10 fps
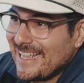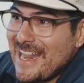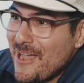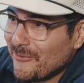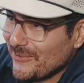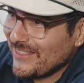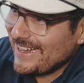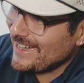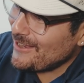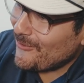
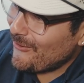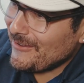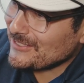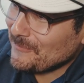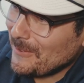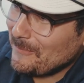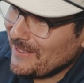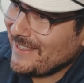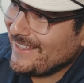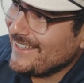They never
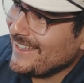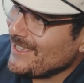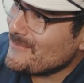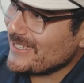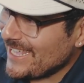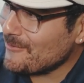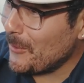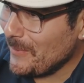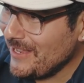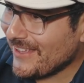RSVP, but they
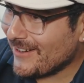will be